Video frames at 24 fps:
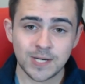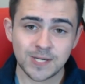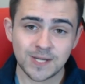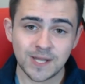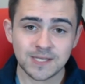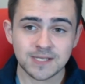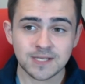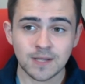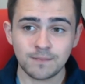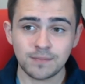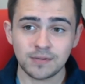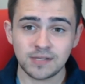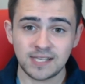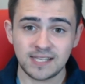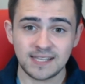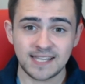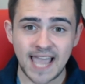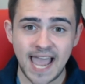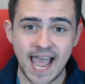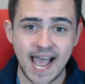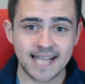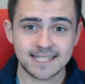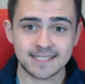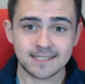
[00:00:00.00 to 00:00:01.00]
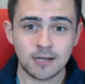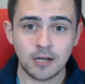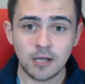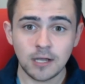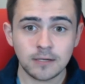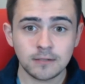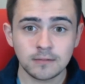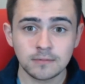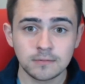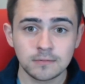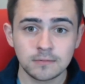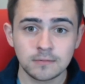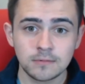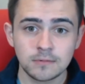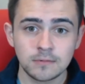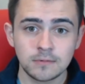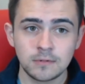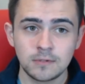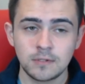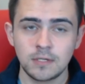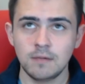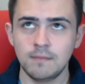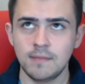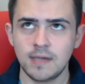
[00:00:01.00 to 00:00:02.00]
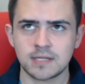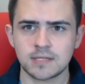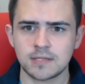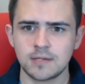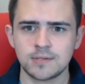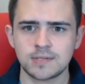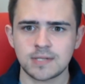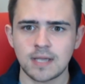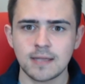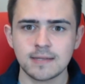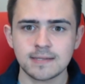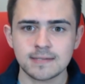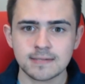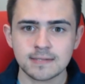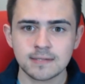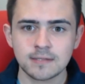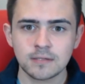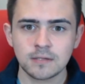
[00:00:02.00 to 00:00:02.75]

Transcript: That's completely asinine. It makes no sense.